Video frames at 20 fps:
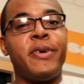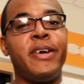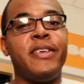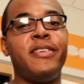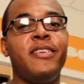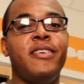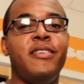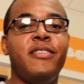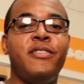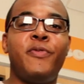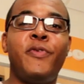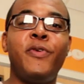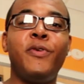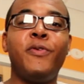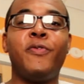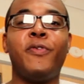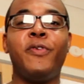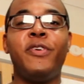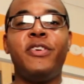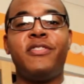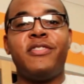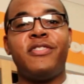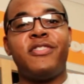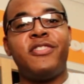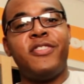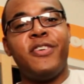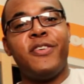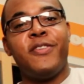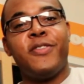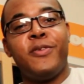or ideas, feel free to
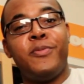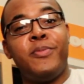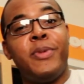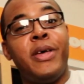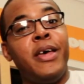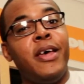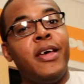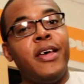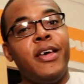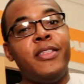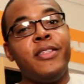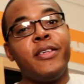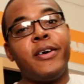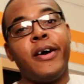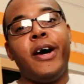share them in the